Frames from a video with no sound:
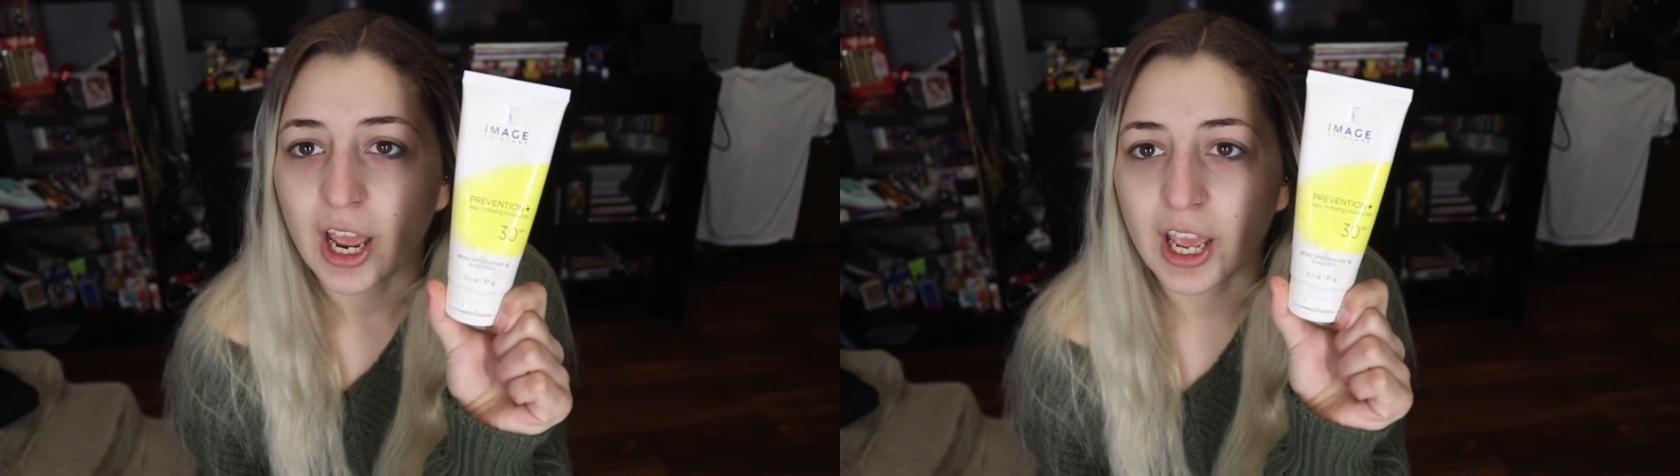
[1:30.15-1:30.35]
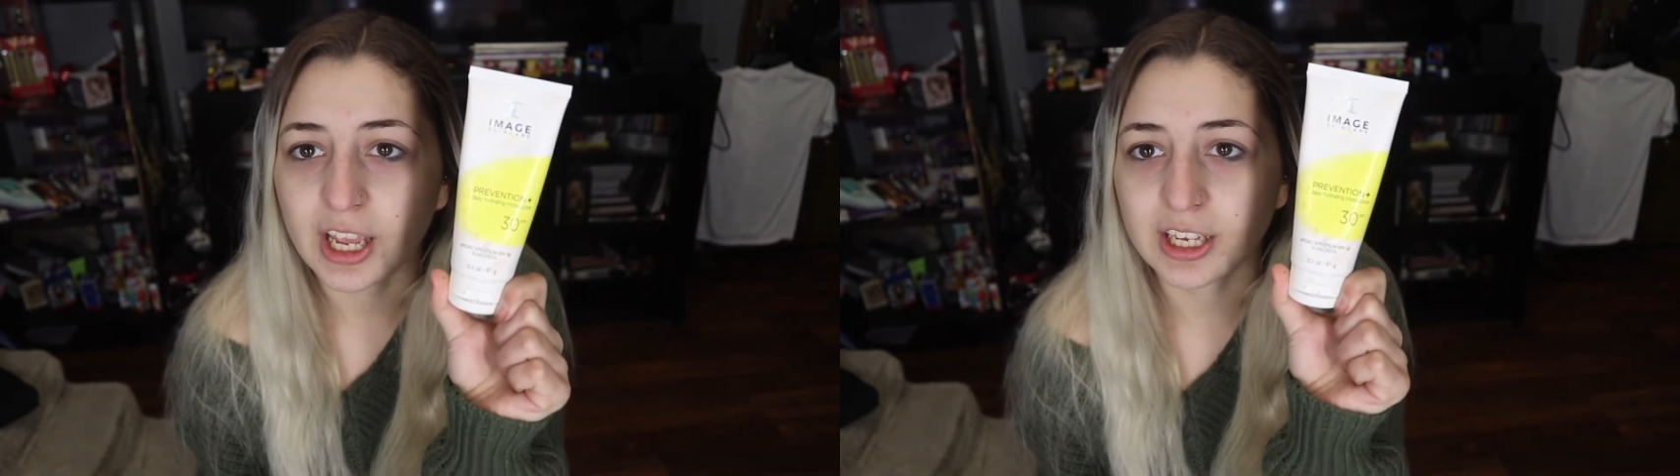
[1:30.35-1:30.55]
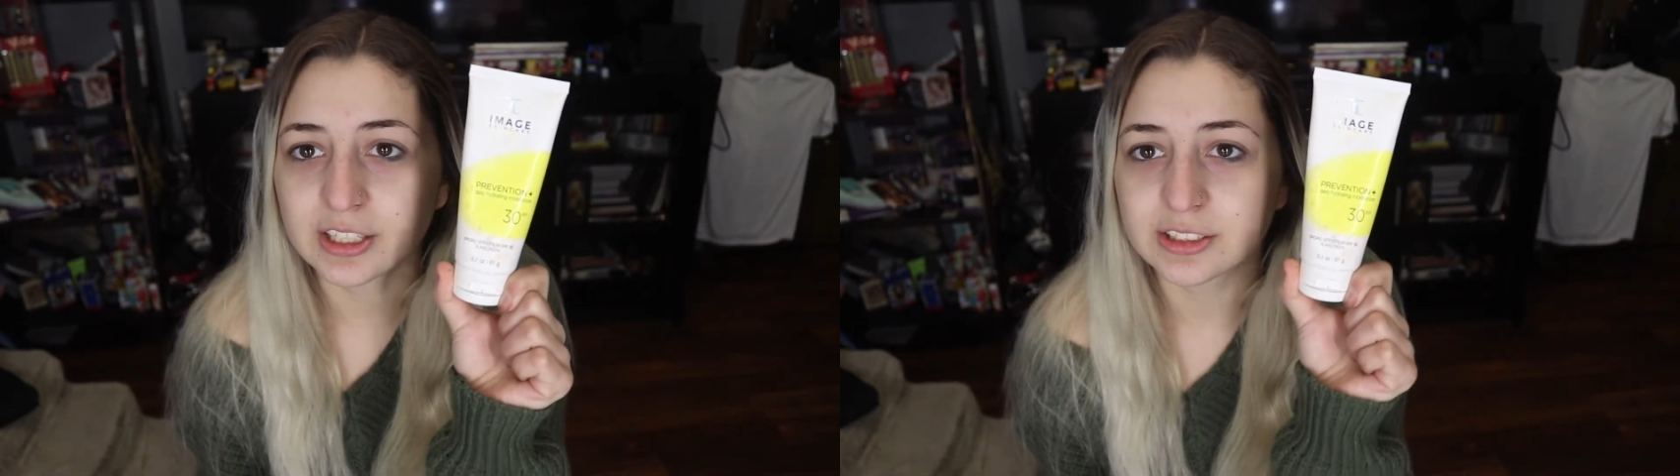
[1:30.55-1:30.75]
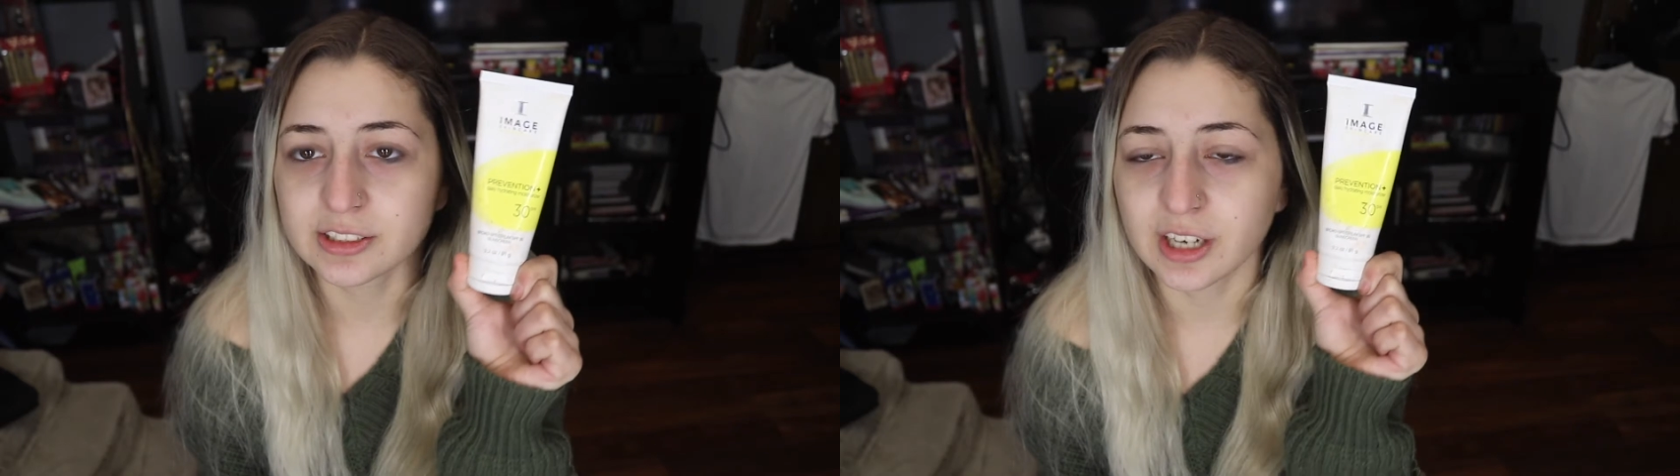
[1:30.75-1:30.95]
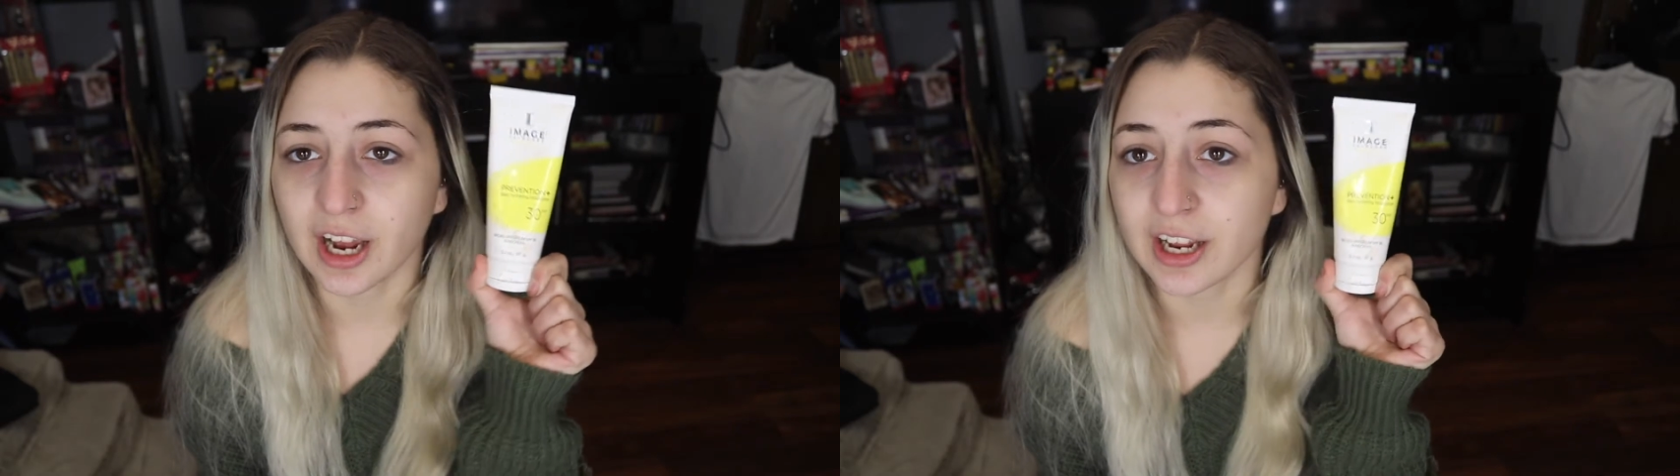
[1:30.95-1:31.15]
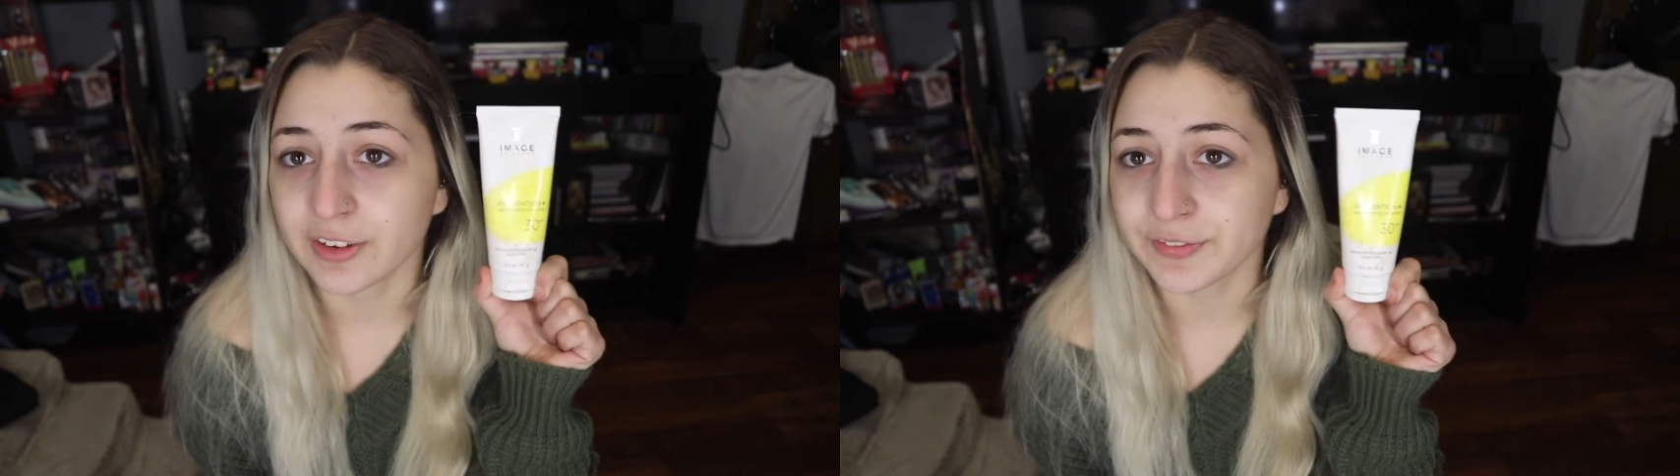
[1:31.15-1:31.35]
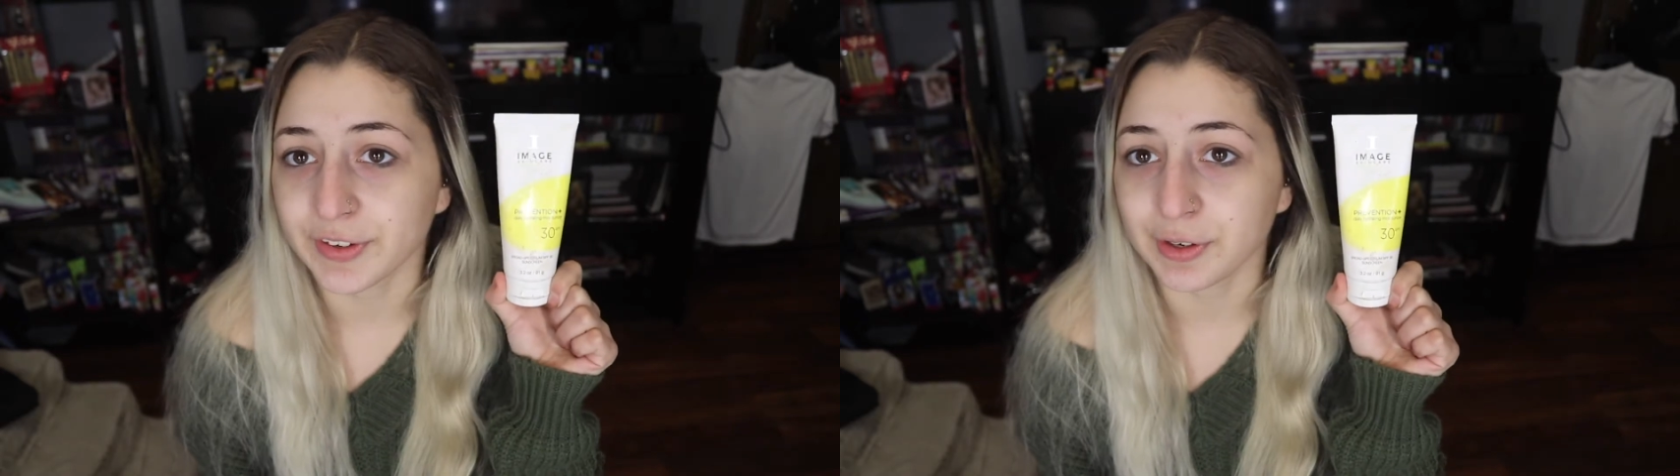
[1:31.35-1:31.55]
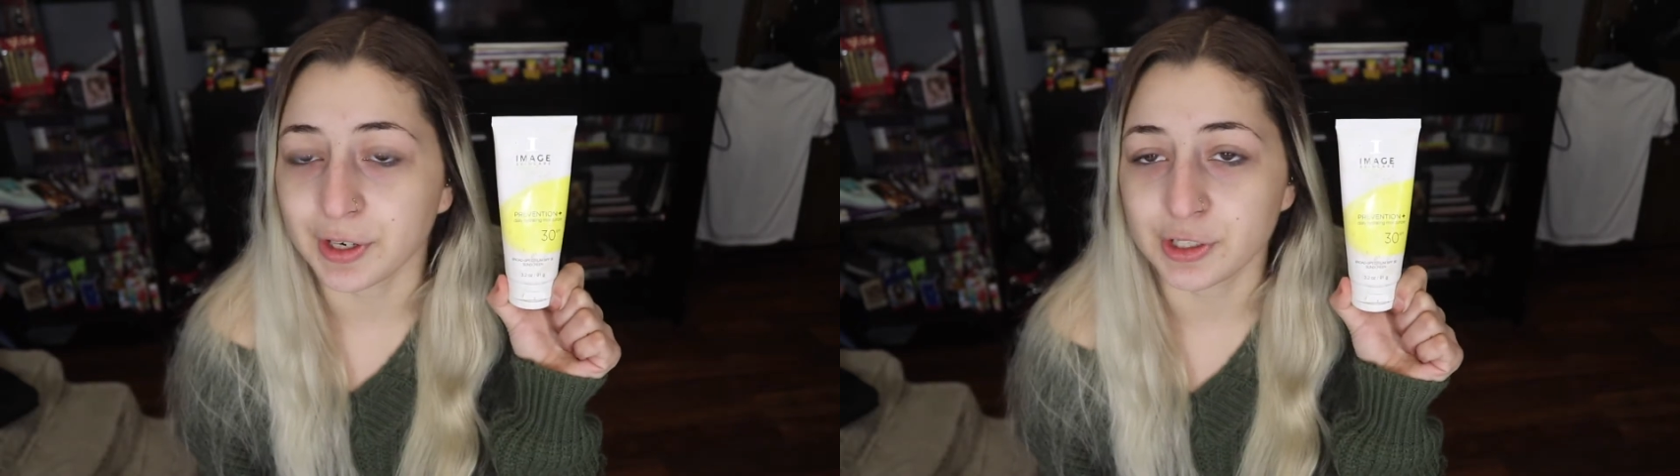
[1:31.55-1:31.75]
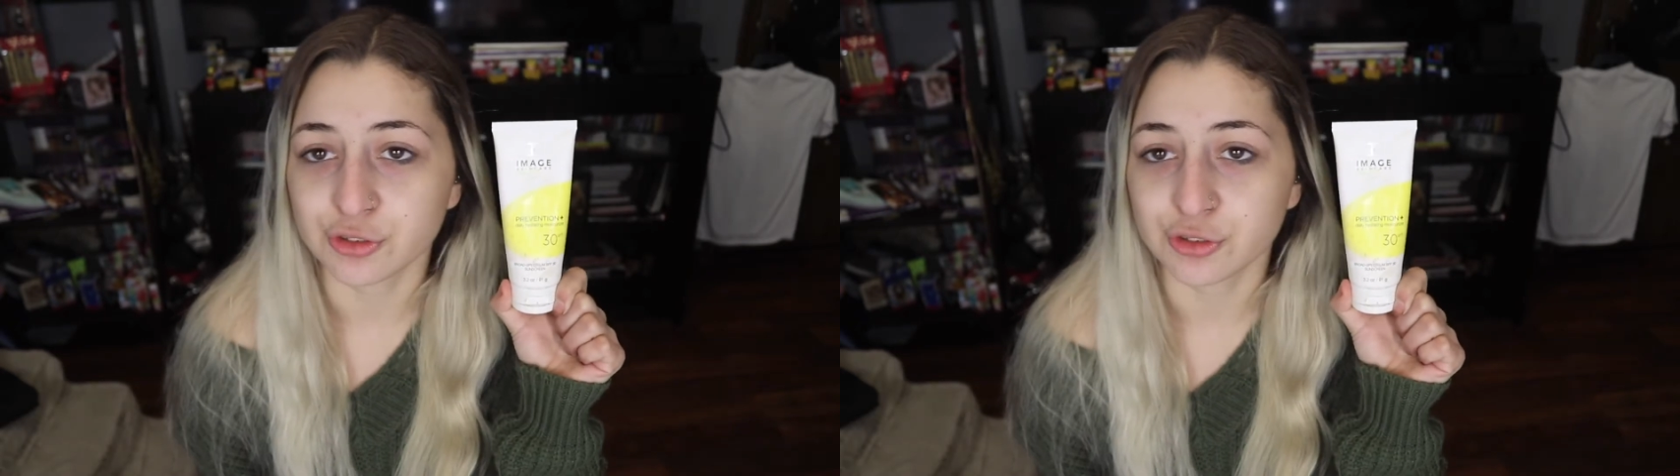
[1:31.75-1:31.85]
And I have very